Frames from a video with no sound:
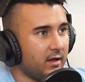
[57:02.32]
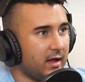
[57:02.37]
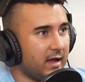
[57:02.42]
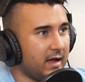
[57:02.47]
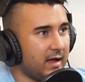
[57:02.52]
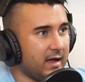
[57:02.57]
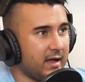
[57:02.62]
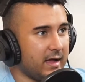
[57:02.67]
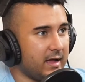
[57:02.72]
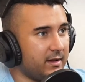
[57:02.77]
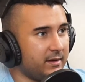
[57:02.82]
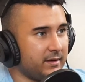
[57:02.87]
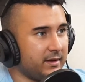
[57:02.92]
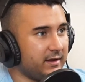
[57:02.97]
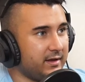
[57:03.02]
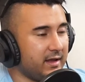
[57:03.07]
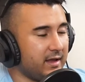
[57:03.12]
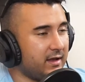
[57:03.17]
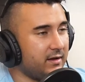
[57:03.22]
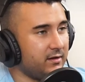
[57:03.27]

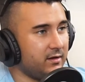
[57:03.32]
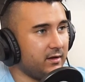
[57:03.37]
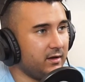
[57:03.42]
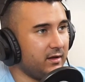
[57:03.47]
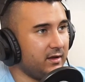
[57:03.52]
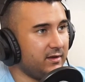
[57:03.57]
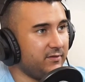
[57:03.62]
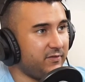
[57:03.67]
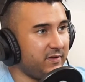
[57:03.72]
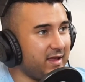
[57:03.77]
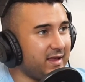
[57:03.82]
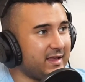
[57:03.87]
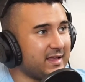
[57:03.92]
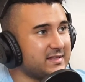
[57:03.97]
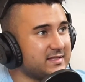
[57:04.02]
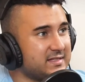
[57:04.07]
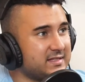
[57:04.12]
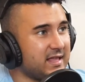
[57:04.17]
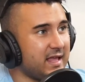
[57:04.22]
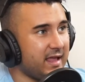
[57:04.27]
Again, if he
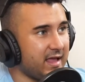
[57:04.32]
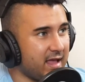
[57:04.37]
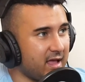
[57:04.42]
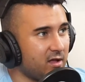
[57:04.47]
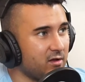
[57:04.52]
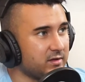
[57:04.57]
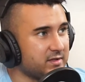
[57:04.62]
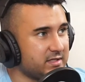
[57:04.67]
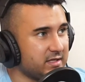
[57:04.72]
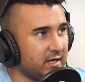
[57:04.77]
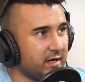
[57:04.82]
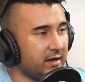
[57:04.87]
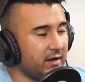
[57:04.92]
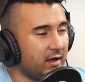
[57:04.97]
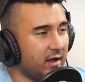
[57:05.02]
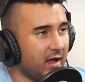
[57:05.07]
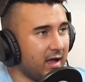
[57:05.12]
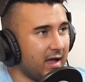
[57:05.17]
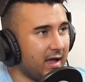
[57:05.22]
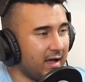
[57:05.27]
can stay healthy,
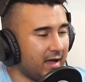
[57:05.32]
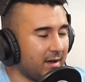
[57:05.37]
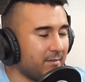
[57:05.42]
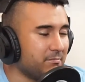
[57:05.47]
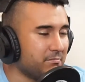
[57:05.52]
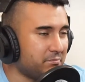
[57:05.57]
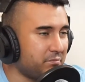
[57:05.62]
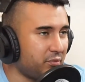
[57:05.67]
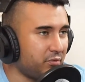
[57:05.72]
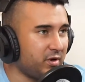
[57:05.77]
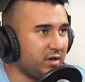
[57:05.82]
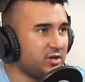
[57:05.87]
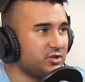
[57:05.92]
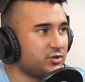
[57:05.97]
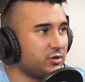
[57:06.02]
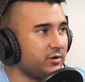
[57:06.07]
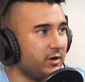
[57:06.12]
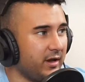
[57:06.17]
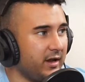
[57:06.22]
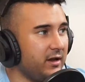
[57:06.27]
I'm pretty
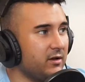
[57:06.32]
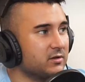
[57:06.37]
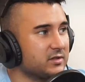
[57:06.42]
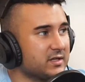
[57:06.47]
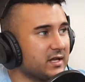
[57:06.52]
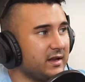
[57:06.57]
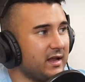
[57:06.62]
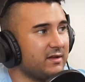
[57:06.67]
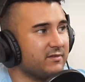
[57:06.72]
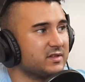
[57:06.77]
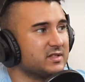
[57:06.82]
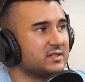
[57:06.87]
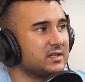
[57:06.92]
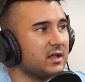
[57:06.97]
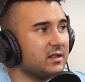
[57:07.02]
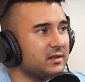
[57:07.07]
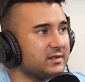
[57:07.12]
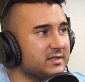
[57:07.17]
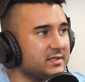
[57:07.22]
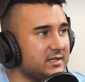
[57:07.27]
sure the Eagles can have a
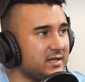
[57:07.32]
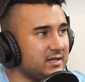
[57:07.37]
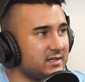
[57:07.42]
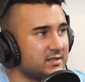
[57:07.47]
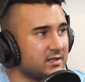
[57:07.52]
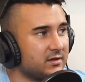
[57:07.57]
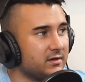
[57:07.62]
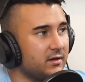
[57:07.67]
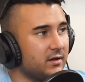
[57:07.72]
solid season.